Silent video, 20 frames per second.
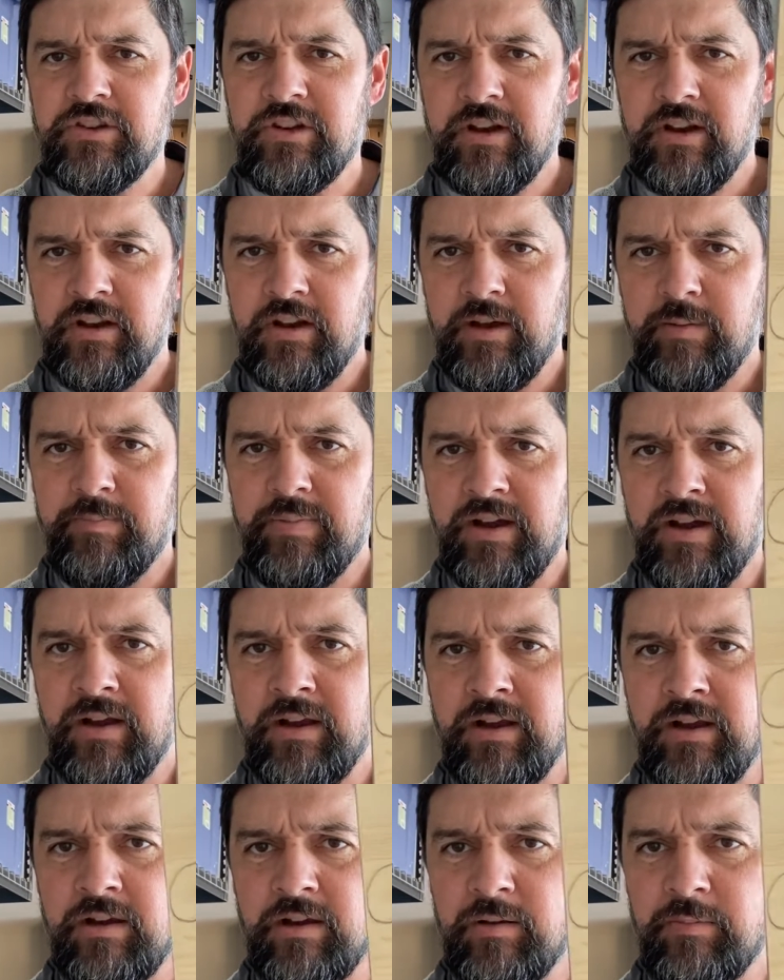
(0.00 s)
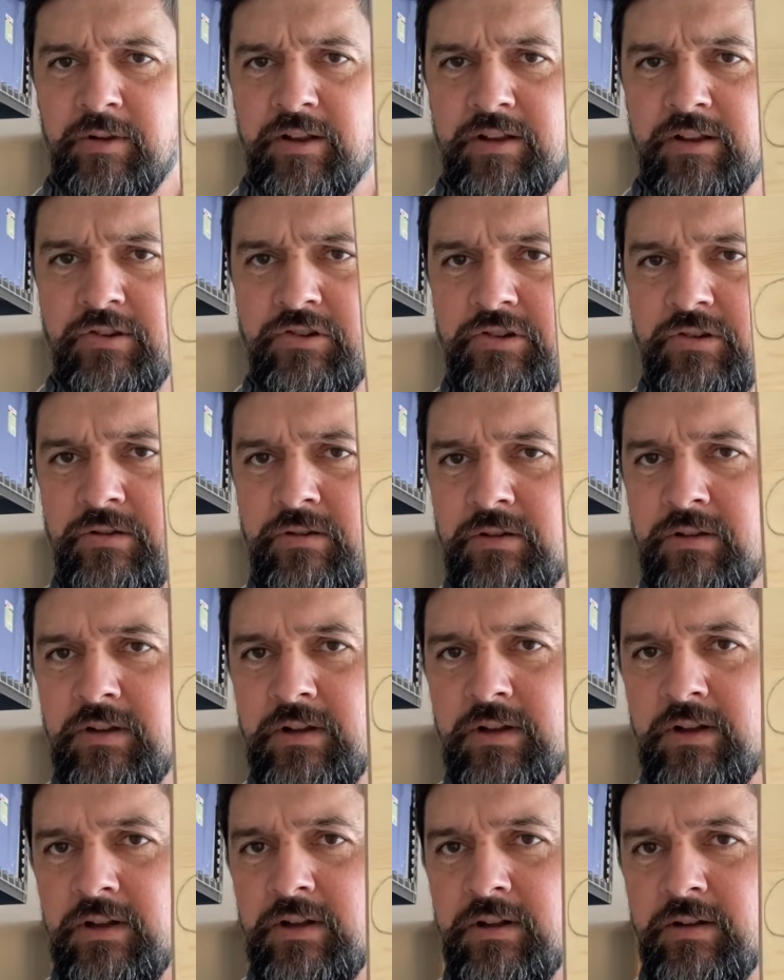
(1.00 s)
it up on here, but this will,
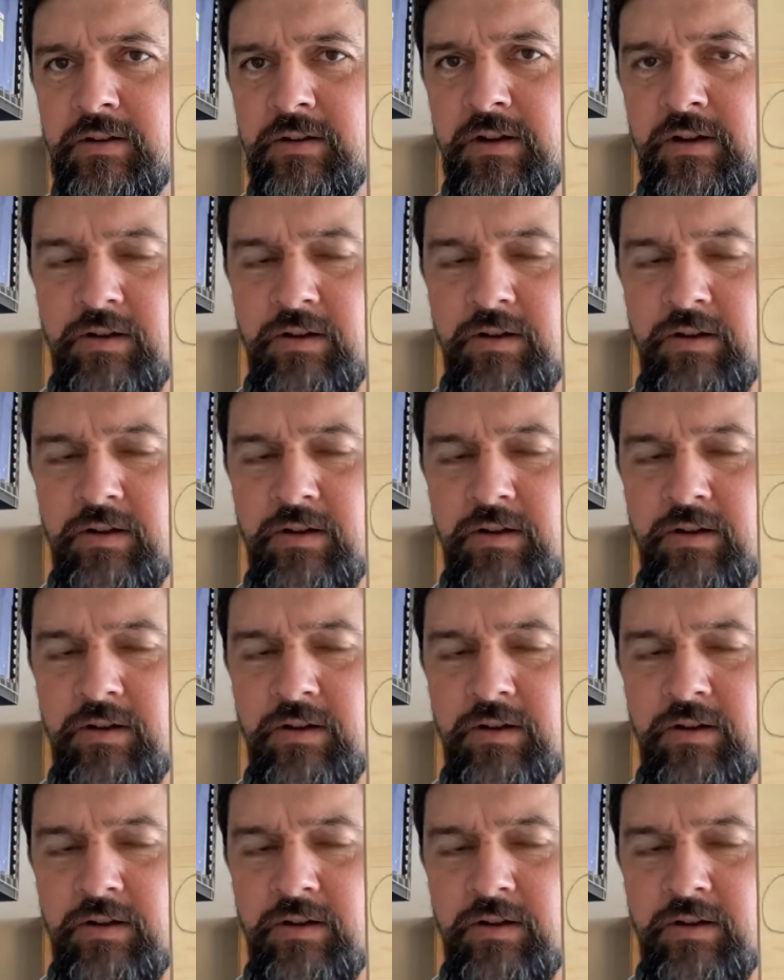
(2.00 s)
you know,